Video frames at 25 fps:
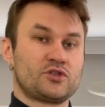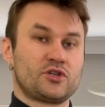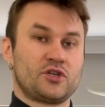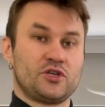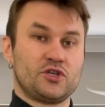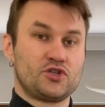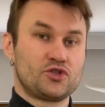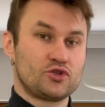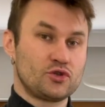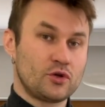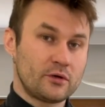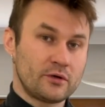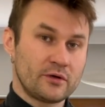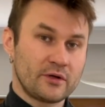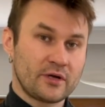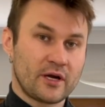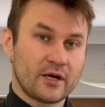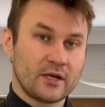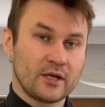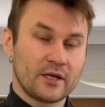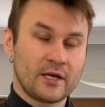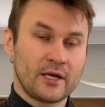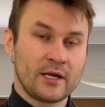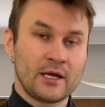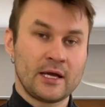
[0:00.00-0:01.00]

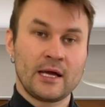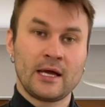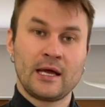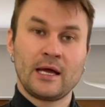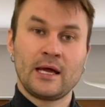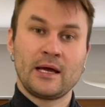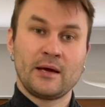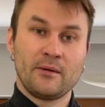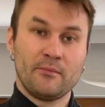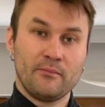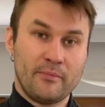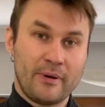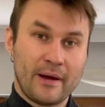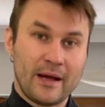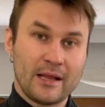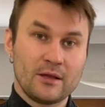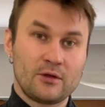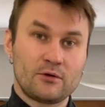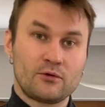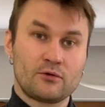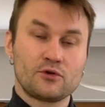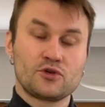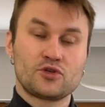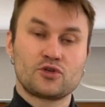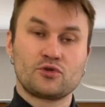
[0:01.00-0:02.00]
historically
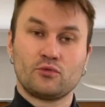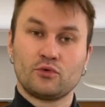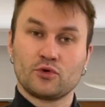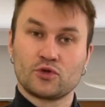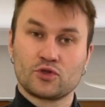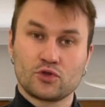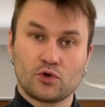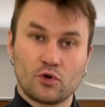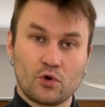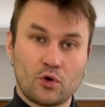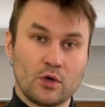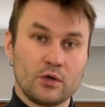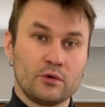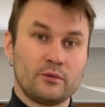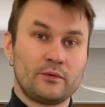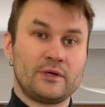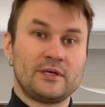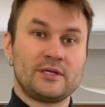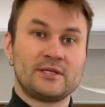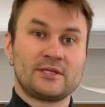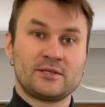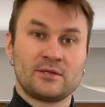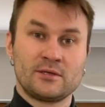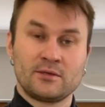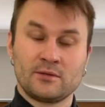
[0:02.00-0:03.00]
Belarus was
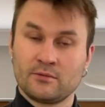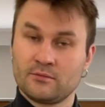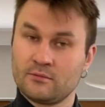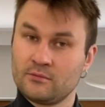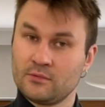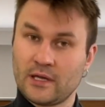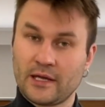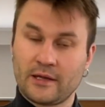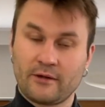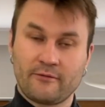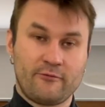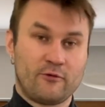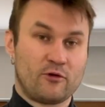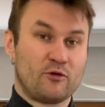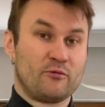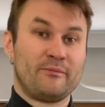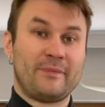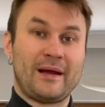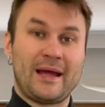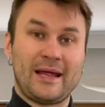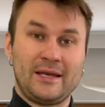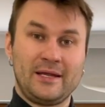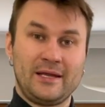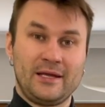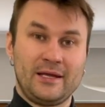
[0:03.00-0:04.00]
always, like for
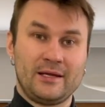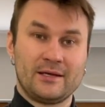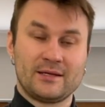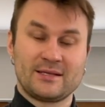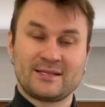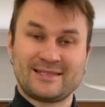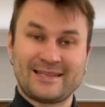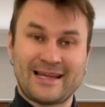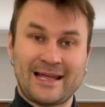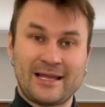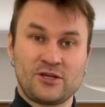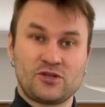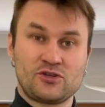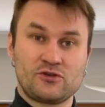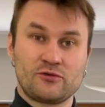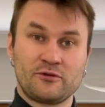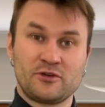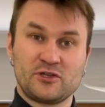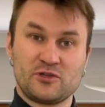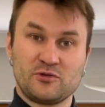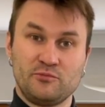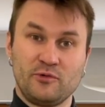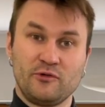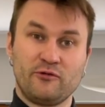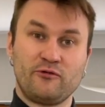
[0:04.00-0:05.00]
many
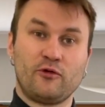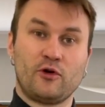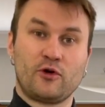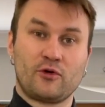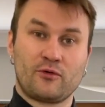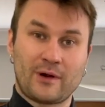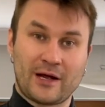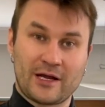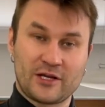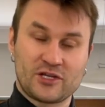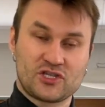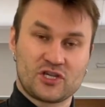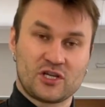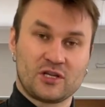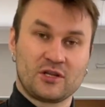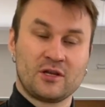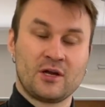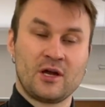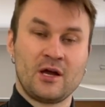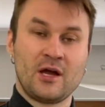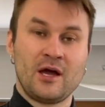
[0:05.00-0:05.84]
centuries before Russian